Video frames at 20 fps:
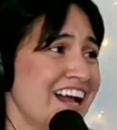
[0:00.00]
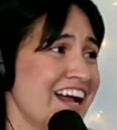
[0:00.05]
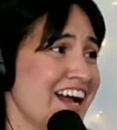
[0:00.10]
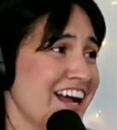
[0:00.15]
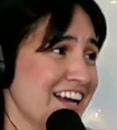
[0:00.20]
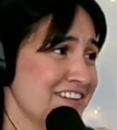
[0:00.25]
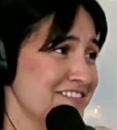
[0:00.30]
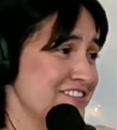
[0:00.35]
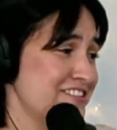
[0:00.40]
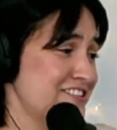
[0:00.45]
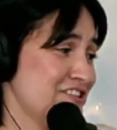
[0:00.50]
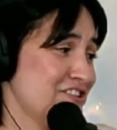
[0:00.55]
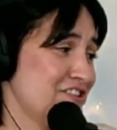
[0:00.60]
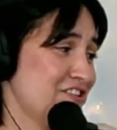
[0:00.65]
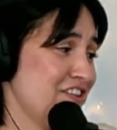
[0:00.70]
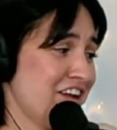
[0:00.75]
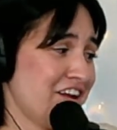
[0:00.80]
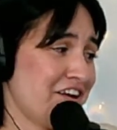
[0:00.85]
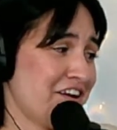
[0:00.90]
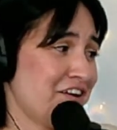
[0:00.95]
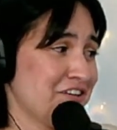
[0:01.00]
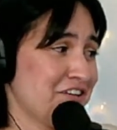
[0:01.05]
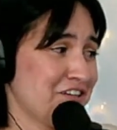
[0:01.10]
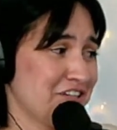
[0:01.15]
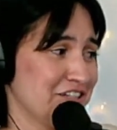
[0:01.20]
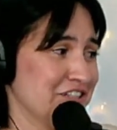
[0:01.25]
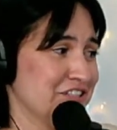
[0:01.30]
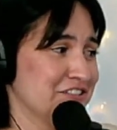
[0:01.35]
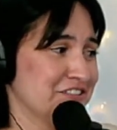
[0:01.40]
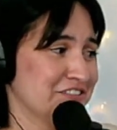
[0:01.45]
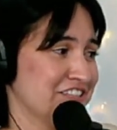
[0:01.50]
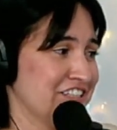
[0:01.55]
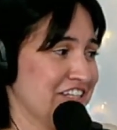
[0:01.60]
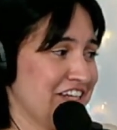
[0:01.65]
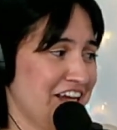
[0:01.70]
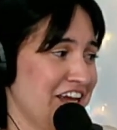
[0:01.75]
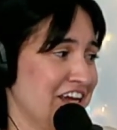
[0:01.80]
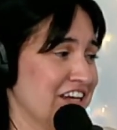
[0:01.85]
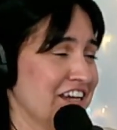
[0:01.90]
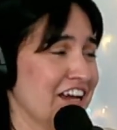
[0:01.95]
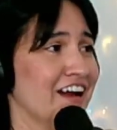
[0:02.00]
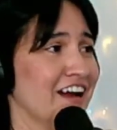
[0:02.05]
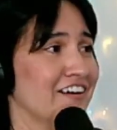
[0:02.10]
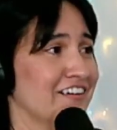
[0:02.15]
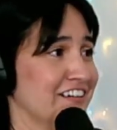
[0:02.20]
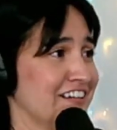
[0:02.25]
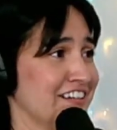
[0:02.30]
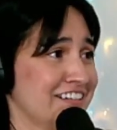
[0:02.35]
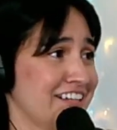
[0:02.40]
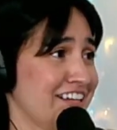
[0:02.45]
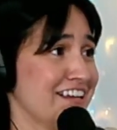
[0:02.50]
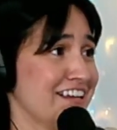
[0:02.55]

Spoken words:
I was just there, to hang out, I guess.